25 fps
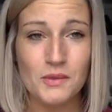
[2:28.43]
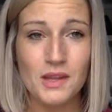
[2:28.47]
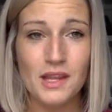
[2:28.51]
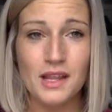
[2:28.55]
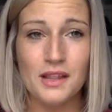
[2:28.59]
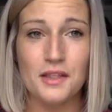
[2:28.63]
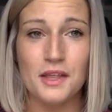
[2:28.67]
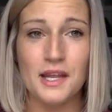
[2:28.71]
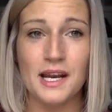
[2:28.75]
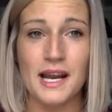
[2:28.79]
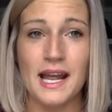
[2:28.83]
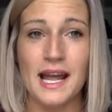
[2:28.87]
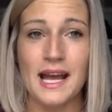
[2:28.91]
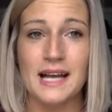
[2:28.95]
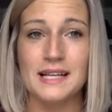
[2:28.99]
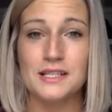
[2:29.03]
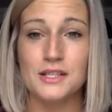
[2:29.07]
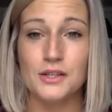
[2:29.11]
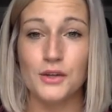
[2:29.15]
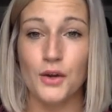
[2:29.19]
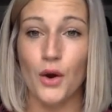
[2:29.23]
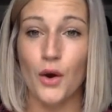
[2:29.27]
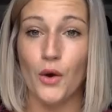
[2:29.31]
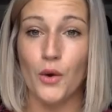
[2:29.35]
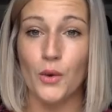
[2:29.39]
that I had to
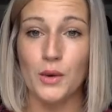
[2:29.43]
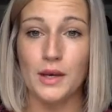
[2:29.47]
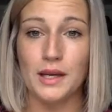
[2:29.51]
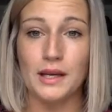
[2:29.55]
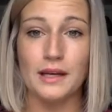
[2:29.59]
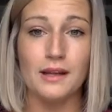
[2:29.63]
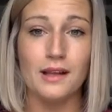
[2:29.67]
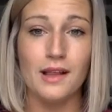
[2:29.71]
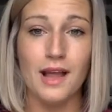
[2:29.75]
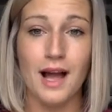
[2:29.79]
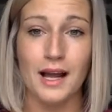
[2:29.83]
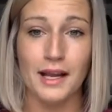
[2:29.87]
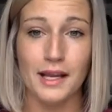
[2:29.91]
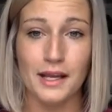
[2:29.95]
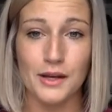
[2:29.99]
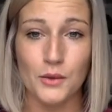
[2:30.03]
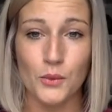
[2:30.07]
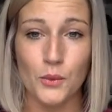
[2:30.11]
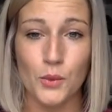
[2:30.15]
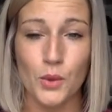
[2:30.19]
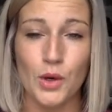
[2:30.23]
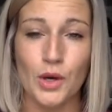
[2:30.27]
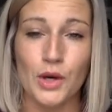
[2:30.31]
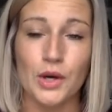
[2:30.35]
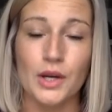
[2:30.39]
go and clock into
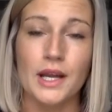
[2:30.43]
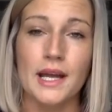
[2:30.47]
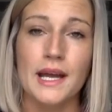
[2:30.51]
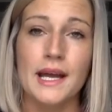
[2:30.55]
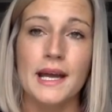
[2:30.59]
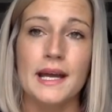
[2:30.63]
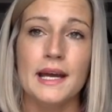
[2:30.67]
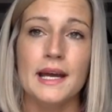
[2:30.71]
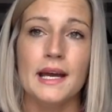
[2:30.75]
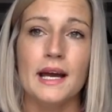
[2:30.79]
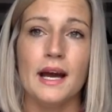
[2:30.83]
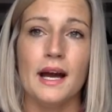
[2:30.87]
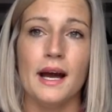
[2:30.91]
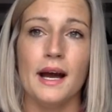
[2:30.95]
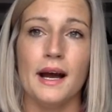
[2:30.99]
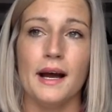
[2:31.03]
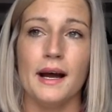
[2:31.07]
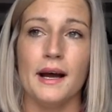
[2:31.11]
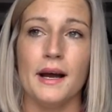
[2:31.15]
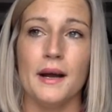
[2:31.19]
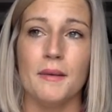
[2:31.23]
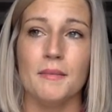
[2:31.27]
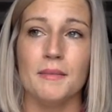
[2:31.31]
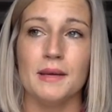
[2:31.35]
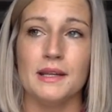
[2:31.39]
work,
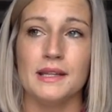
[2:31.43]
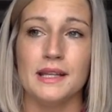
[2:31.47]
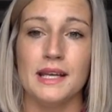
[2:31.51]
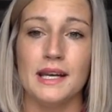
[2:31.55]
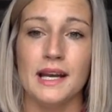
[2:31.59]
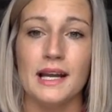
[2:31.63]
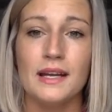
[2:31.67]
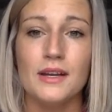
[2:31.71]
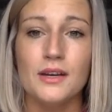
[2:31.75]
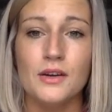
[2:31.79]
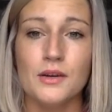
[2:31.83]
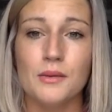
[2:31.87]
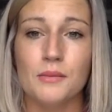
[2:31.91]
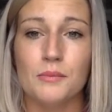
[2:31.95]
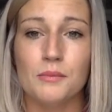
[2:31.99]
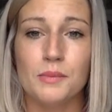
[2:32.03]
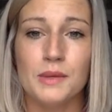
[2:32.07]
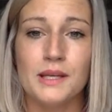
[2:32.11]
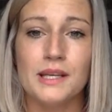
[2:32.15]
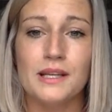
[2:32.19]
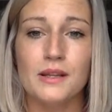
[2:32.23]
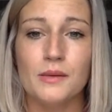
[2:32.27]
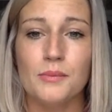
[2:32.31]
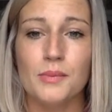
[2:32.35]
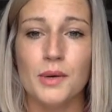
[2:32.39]
and that I couldn't
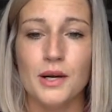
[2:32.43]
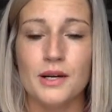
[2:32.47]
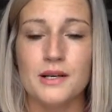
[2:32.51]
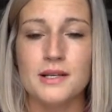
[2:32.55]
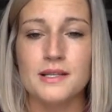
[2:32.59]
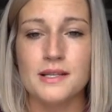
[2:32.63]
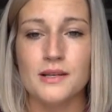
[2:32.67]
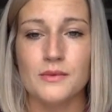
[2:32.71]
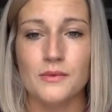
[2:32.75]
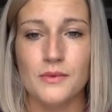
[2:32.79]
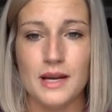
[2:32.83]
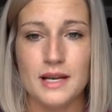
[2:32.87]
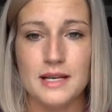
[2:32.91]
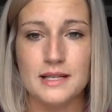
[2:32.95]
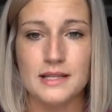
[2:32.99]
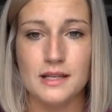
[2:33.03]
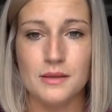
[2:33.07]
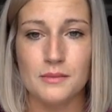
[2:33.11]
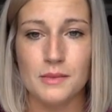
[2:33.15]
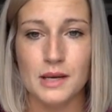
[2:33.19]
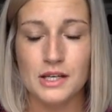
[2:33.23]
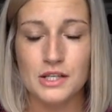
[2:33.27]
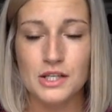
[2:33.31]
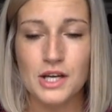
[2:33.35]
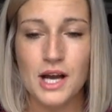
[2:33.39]
be the person raising
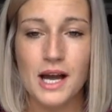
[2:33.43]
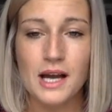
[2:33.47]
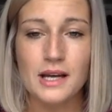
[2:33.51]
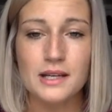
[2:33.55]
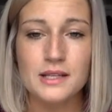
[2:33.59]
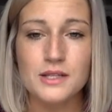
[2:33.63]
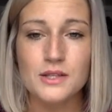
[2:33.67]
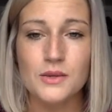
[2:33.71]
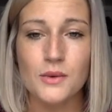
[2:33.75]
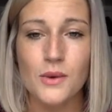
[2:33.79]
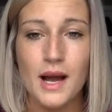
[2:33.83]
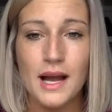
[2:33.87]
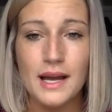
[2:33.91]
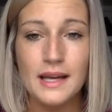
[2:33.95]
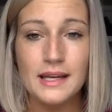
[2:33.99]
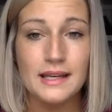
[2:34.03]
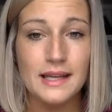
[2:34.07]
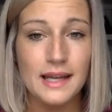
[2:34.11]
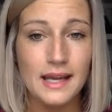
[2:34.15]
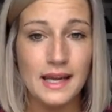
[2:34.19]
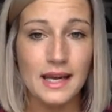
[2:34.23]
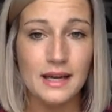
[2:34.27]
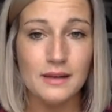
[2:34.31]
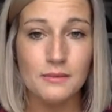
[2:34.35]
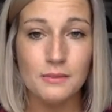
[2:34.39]
my child. So I
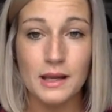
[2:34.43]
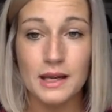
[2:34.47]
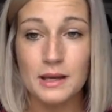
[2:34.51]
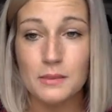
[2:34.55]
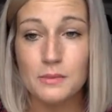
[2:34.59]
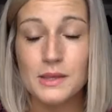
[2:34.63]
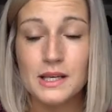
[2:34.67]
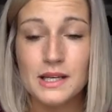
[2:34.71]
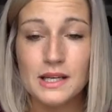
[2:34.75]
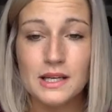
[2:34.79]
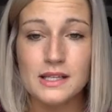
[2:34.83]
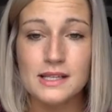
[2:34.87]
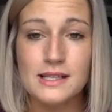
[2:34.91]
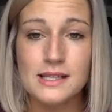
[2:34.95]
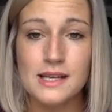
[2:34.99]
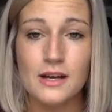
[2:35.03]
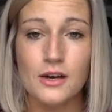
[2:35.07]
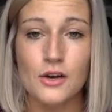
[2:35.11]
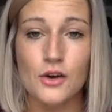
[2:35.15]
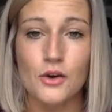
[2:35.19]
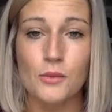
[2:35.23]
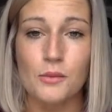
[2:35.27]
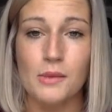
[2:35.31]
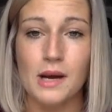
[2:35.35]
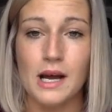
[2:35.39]
get, being a
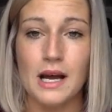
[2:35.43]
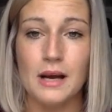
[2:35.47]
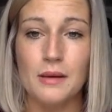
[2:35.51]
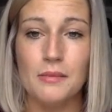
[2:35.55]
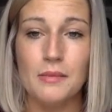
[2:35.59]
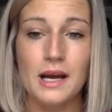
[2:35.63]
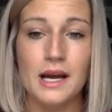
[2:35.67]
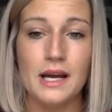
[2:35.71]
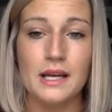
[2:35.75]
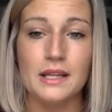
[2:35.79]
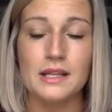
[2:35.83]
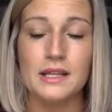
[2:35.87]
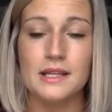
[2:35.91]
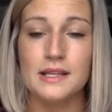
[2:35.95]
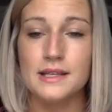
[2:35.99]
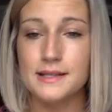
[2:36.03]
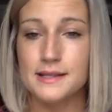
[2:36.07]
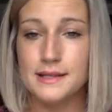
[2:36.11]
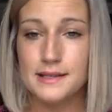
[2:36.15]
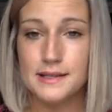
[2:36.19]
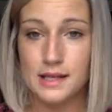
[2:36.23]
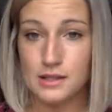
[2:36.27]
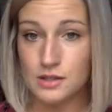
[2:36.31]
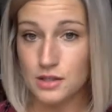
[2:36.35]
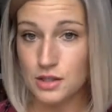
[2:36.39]
stay-at-home mom, I think
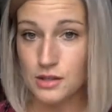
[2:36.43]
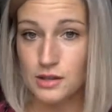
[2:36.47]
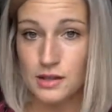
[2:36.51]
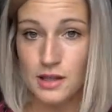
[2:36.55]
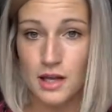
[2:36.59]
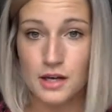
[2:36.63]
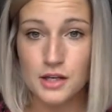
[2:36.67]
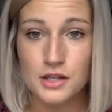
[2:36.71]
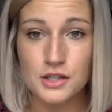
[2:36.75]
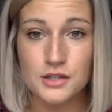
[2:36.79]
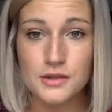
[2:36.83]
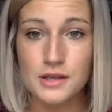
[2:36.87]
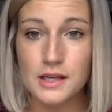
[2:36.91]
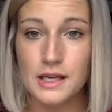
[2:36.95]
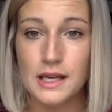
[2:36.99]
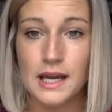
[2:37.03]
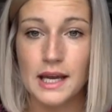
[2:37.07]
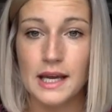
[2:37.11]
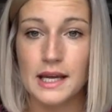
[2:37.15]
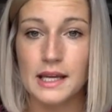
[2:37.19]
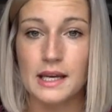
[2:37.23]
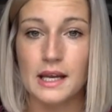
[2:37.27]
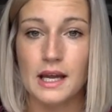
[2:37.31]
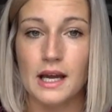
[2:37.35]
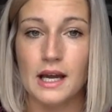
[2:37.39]
is such a luxury,
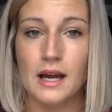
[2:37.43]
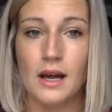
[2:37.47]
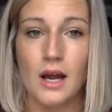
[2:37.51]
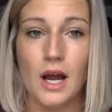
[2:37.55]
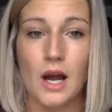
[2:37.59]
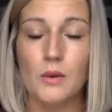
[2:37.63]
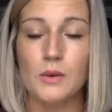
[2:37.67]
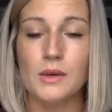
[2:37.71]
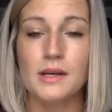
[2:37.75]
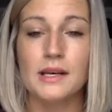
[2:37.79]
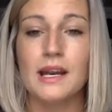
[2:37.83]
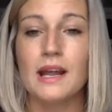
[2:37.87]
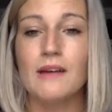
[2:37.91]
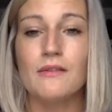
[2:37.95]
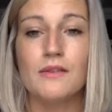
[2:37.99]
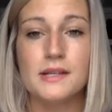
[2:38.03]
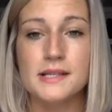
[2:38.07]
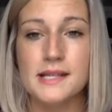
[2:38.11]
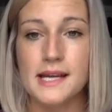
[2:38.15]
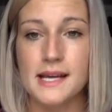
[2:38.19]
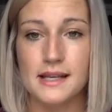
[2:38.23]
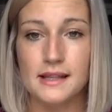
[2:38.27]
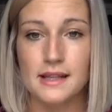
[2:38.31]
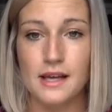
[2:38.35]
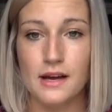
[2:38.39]
and I would never
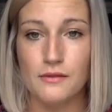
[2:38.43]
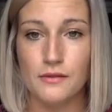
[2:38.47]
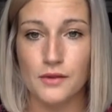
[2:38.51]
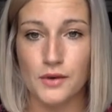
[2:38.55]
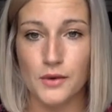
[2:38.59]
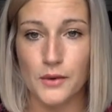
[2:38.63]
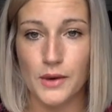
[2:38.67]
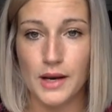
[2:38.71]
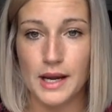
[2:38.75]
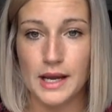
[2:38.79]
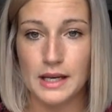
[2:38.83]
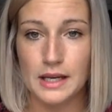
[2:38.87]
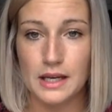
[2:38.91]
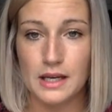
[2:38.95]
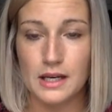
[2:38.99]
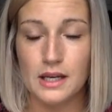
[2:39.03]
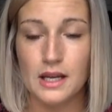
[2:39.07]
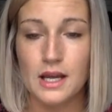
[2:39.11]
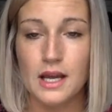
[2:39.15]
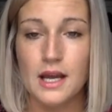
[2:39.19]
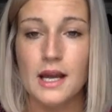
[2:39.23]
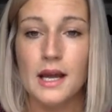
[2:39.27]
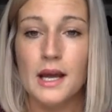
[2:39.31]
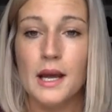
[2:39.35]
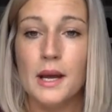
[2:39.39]
take that for granted.
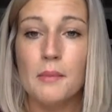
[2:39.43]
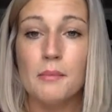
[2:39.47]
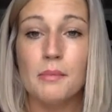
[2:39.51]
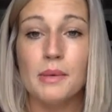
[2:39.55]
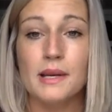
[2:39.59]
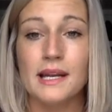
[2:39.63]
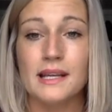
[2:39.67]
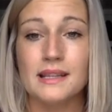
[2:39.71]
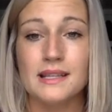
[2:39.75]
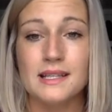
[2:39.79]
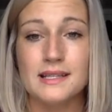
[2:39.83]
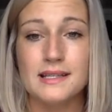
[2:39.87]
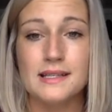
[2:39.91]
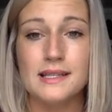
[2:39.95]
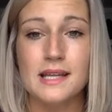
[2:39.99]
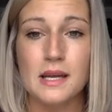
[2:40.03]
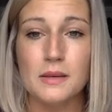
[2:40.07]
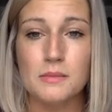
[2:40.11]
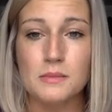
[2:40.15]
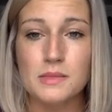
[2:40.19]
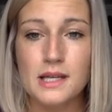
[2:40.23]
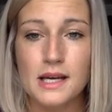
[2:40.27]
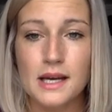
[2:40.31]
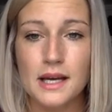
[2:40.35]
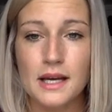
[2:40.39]
But at the
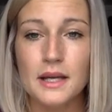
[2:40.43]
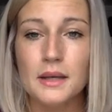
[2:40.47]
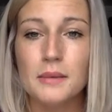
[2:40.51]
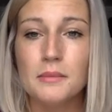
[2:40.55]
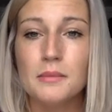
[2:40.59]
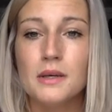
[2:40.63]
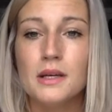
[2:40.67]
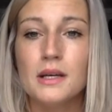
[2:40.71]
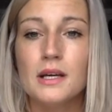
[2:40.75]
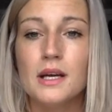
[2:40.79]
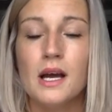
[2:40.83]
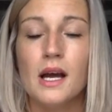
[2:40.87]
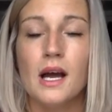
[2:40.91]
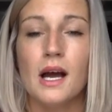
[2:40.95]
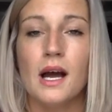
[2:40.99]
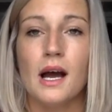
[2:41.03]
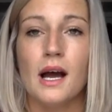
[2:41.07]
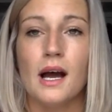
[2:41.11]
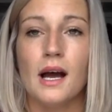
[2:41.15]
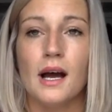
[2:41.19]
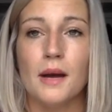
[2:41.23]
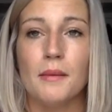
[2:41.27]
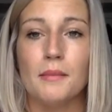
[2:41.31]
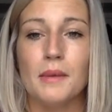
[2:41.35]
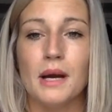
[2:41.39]
same time,
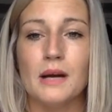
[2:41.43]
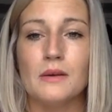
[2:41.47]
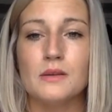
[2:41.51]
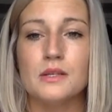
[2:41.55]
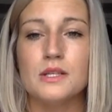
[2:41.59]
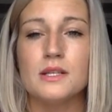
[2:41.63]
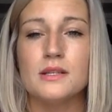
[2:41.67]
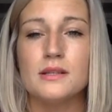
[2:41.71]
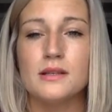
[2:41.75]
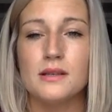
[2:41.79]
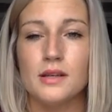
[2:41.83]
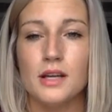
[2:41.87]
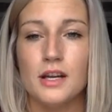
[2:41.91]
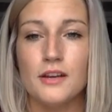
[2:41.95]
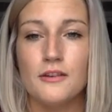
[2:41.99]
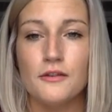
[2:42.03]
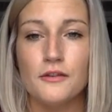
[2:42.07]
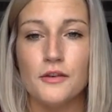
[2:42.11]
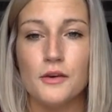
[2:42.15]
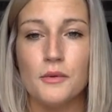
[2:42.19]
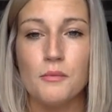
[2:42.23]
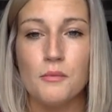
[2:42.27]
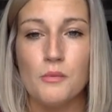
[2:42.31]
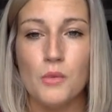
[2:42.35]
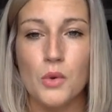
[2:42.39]
I was just looking
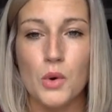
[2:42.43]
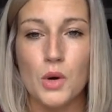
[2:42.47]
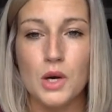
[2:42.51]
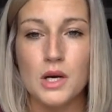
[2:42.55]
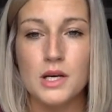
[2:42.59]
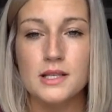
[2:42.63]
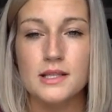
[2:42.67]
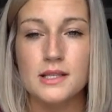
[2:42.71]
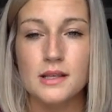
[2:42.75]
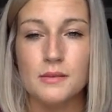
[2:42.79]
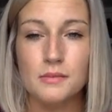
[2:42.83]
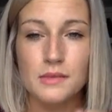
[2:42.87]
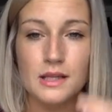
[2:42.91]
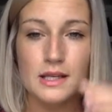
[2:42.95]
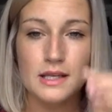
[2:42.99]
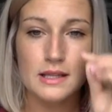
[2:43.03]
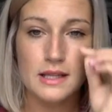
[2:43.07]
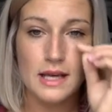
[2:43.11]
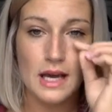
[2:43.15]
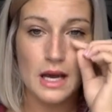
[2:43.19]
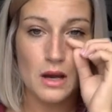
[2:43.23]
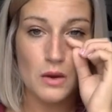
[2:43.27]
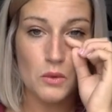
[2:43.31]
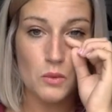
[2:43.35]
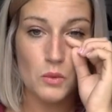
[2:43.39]
for something
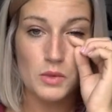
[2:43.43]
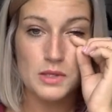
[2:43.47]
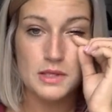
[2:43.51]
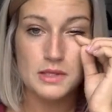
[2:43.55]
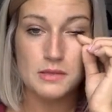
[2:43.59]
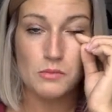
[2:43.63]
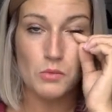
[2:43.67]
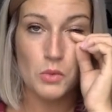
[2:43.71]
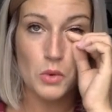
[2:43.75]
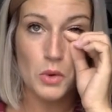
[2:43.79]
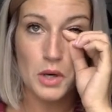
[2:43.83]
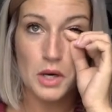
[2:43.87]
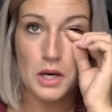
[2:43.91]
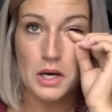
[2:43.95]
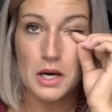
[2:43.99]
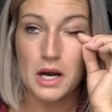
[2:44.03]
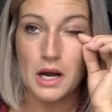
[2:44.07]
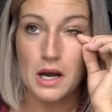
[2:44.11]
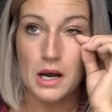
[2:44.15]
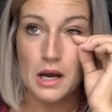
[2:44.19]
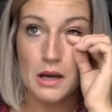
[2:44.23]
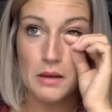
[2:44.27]
that was more